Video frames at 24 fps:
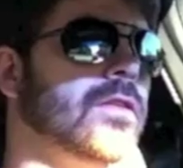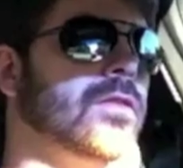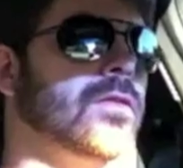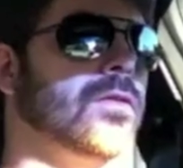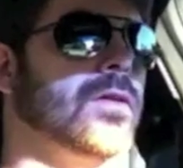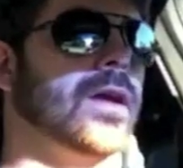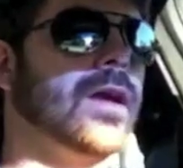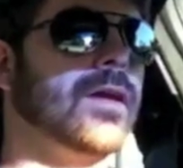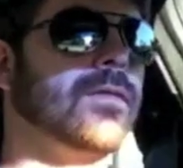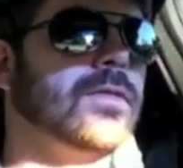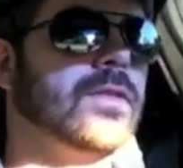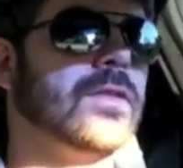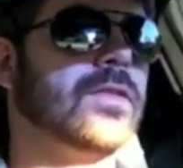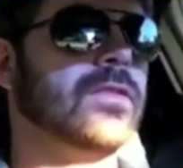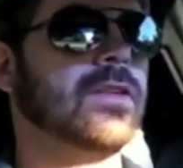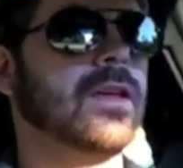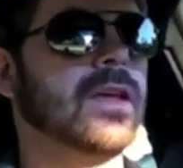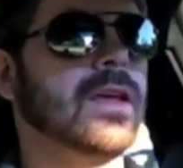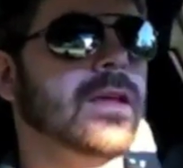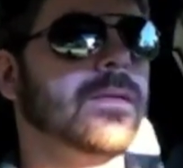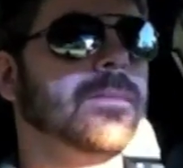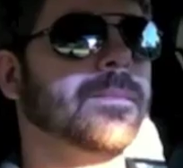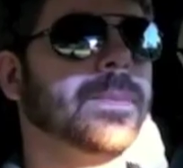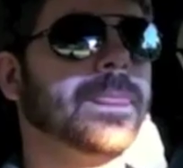So I have to
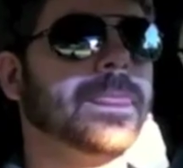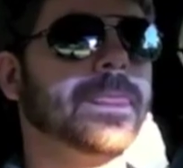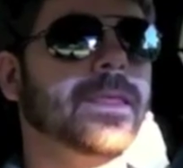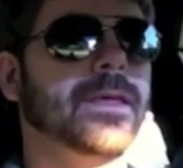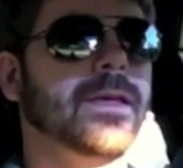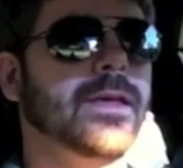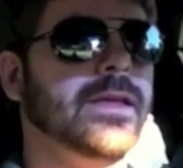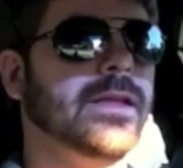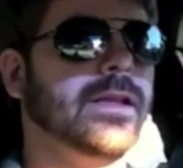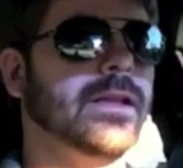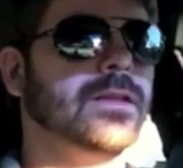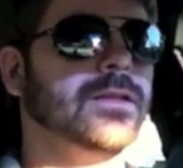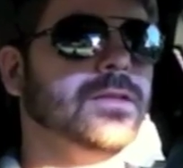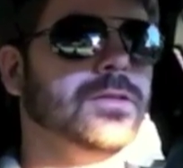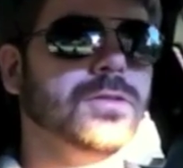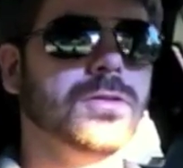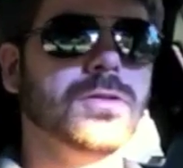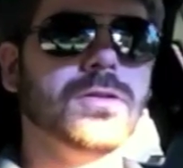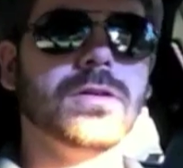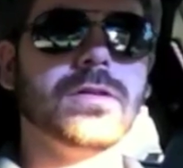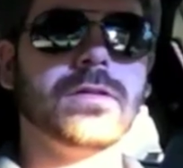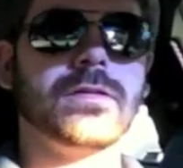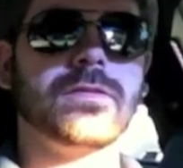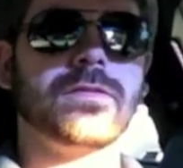say, it
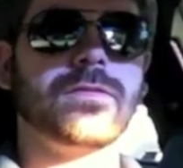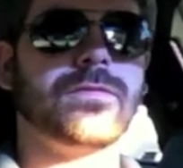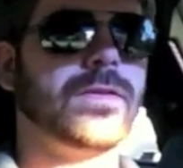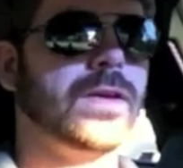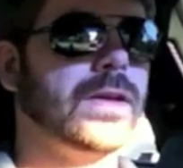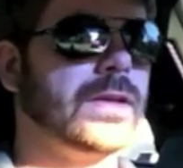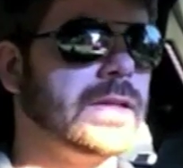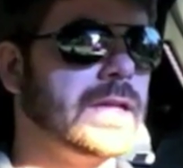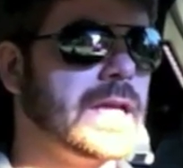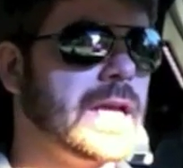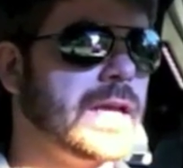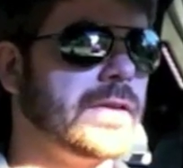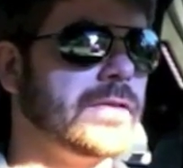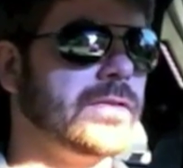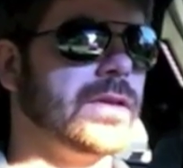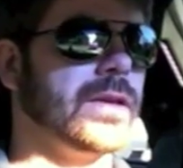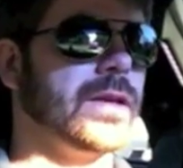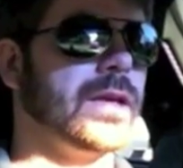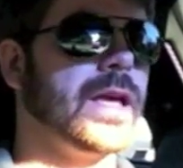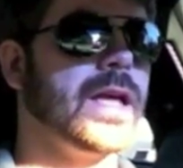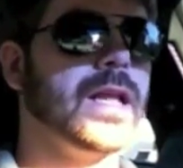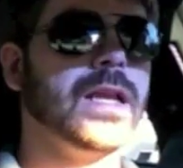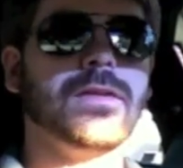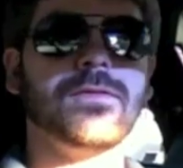looks
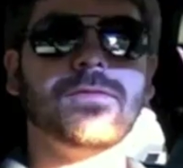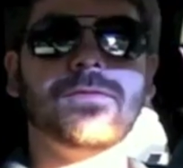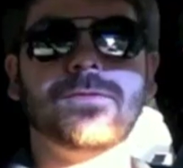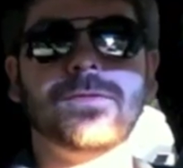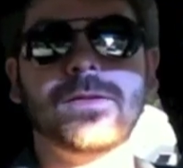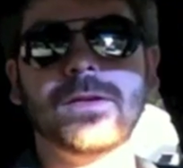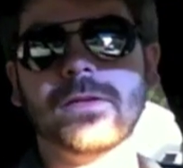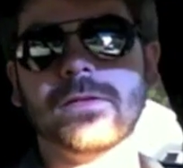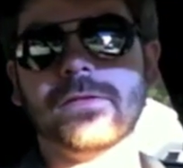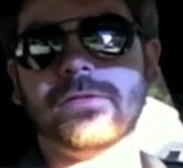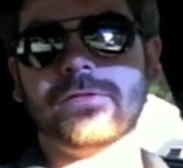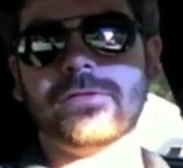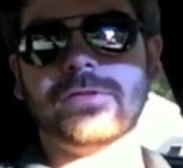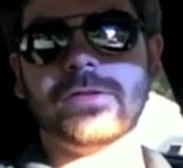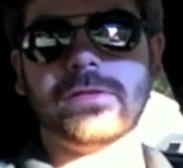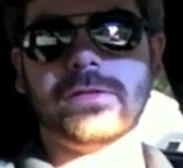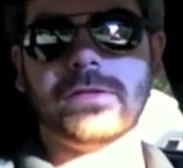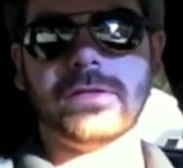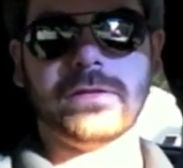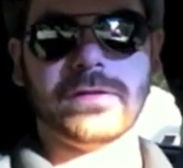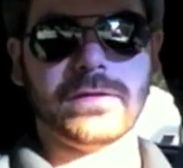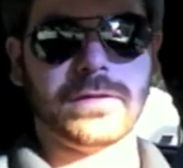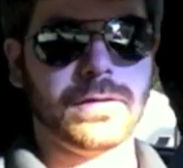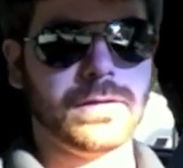fantastic, and it feels
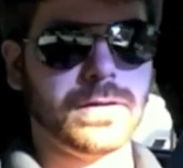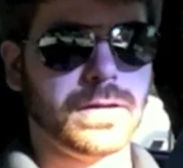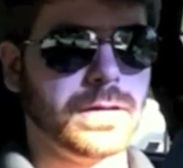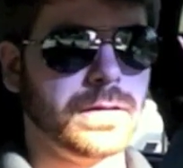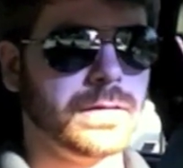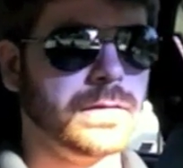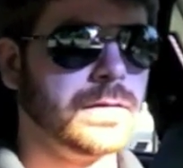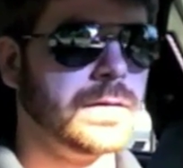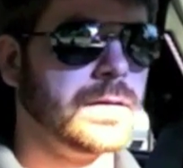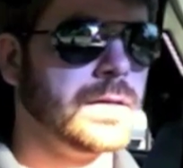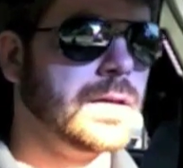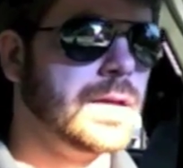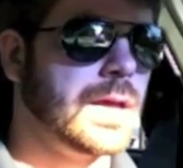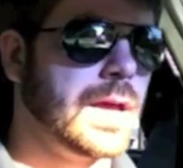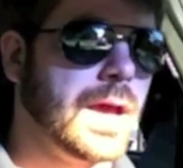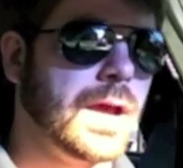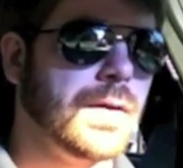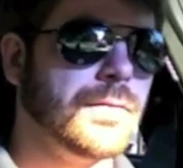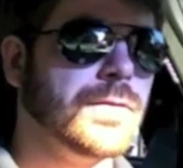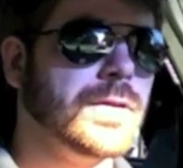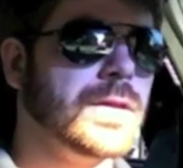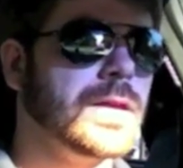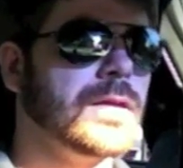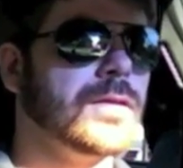just as good.
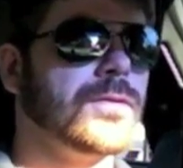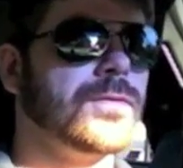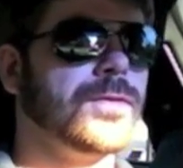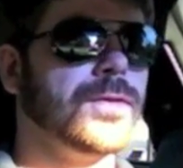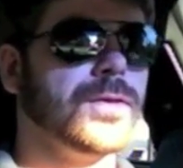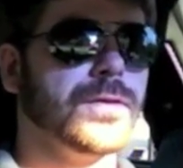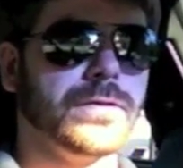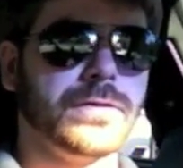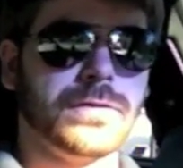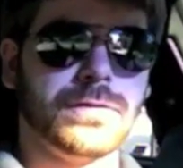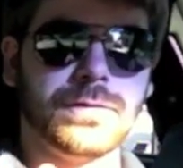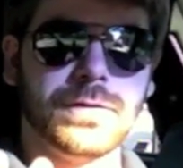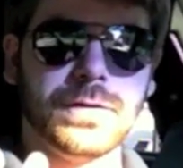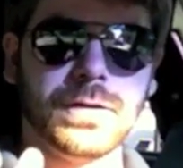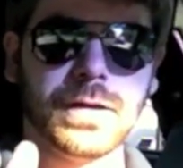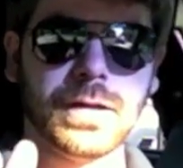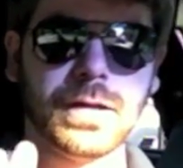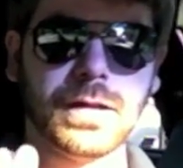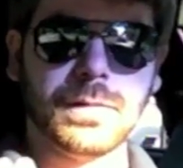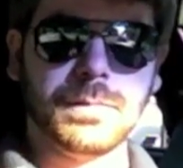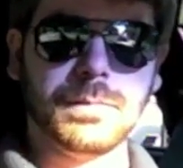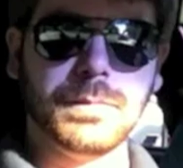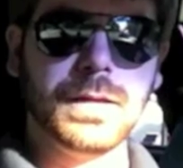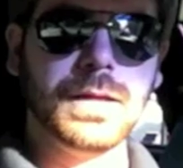Everything feels
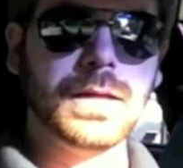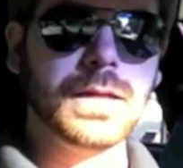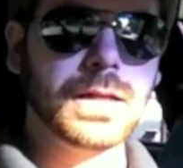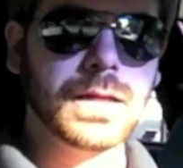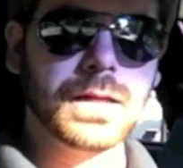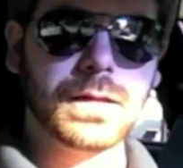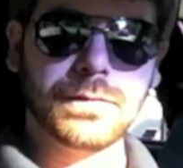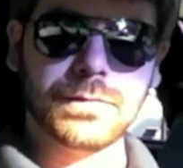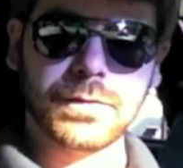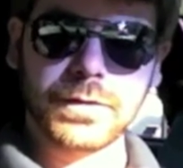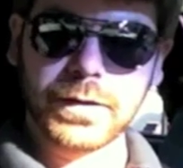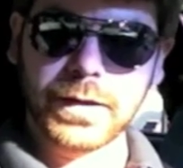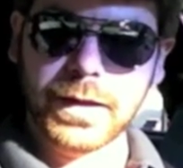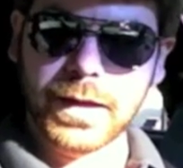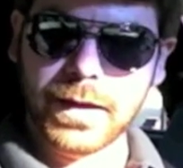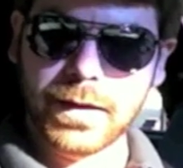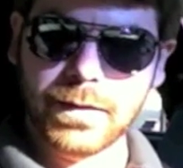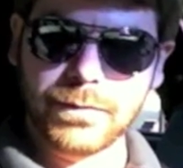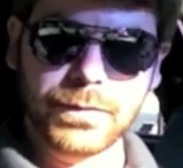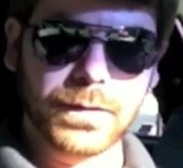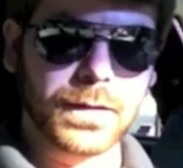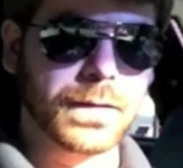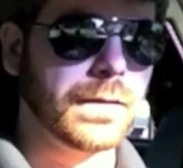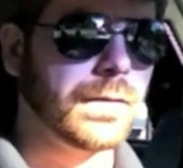very meaty, very
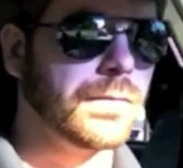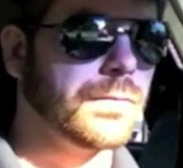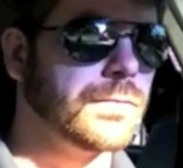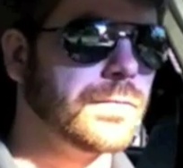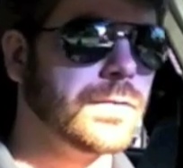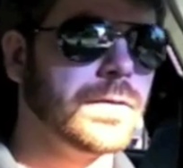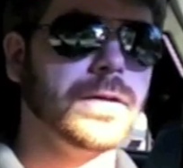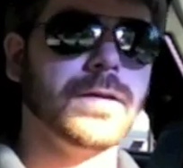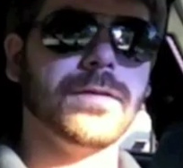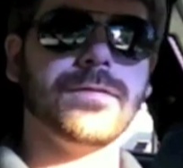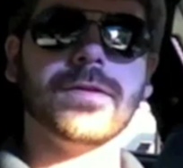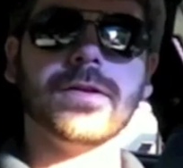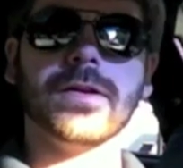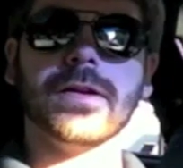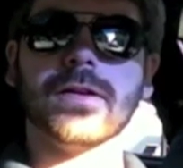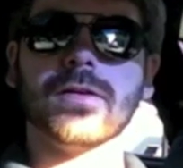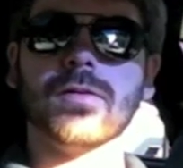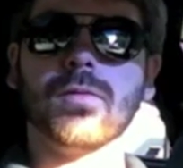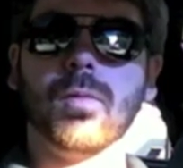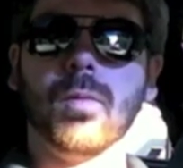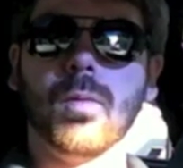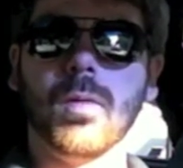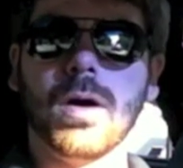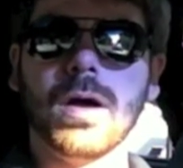heavy, very, very
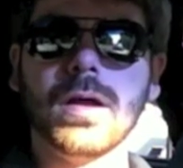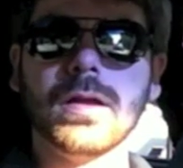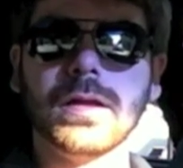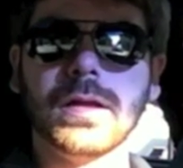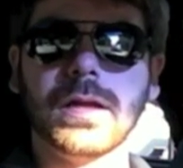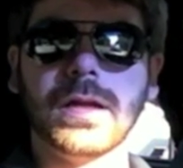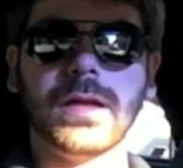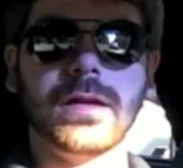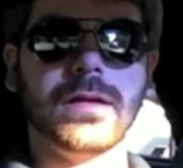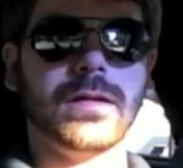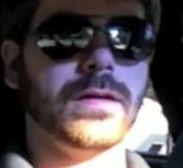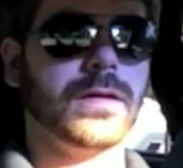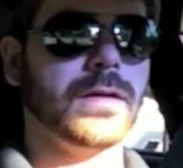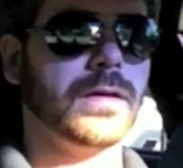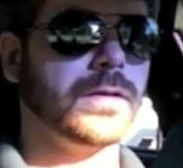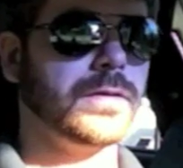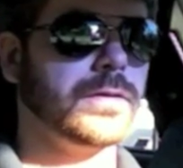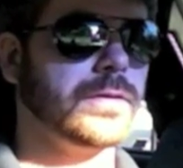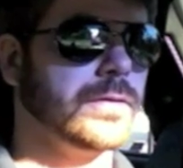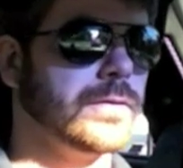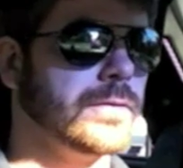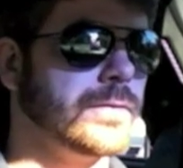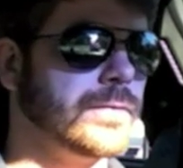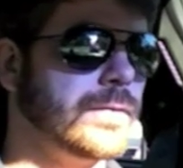quality
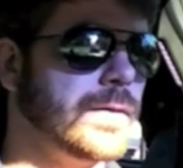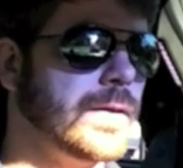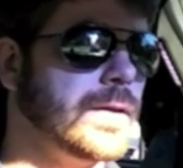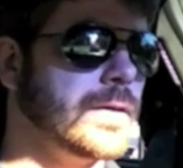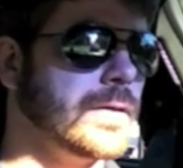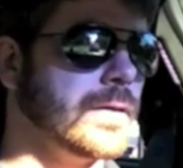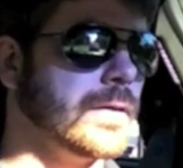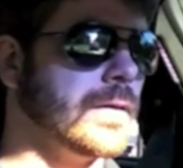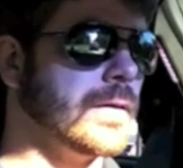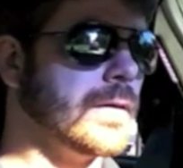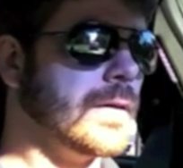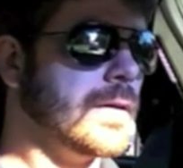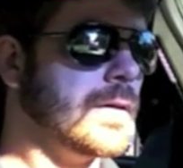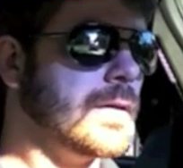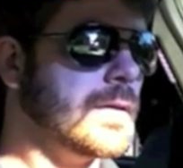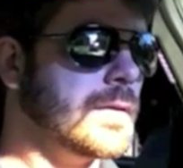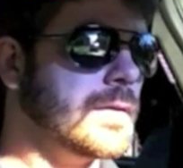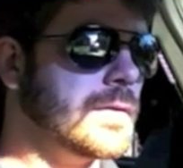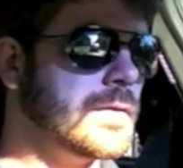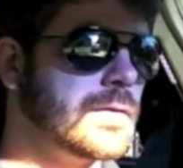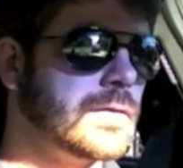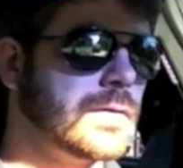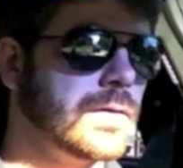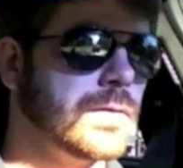under finger.
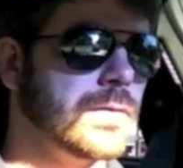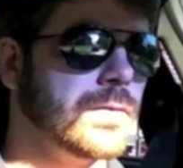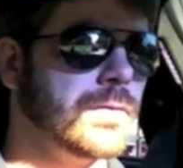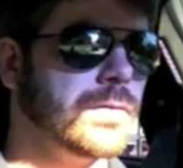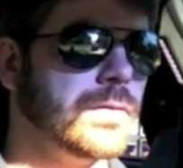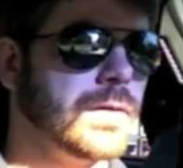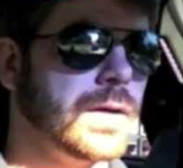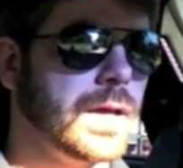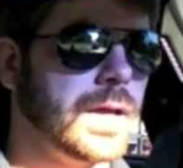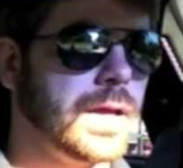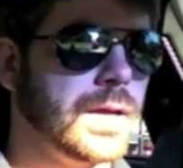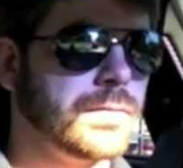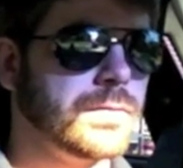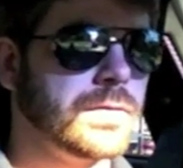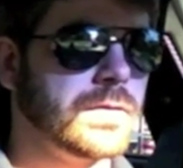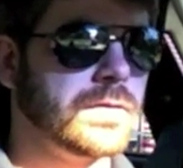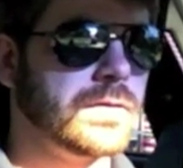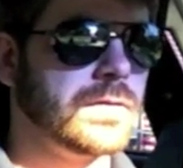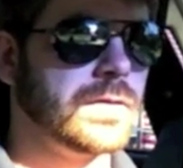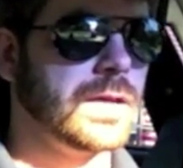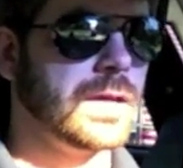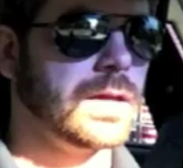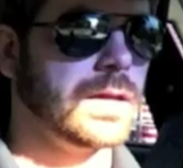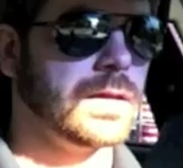So I have to
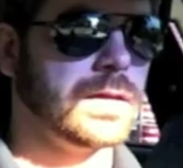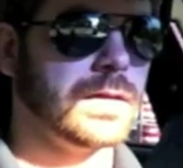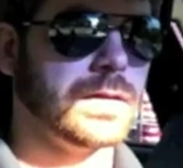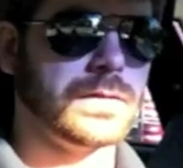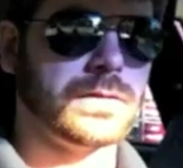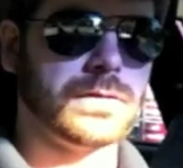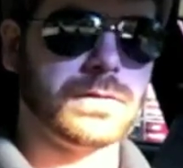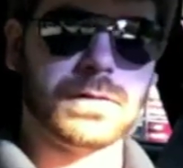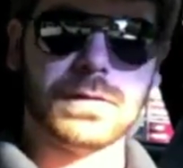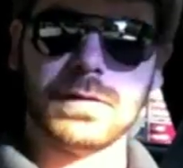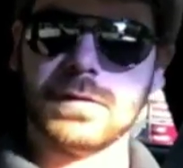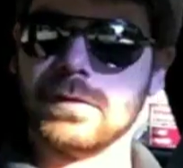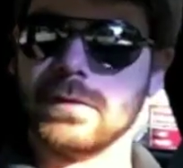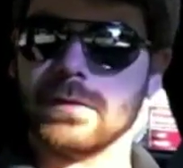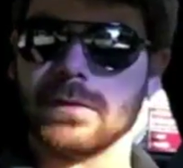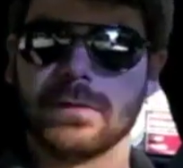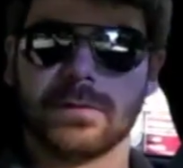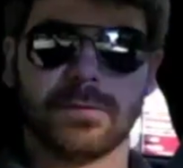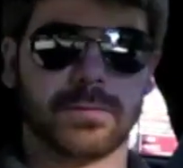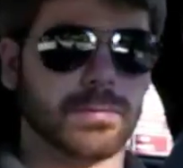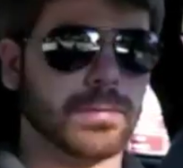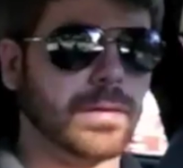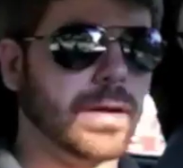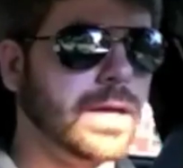say, it's a
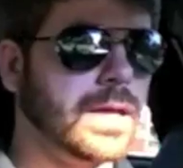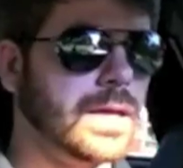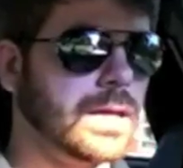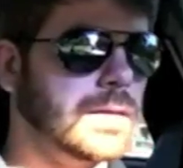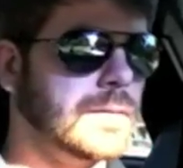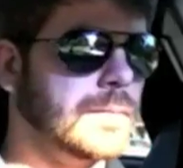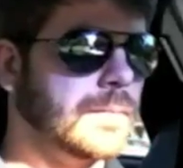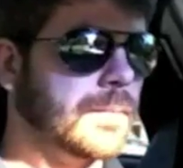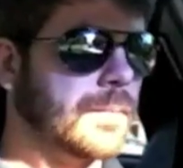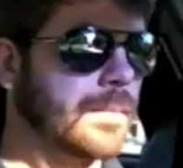great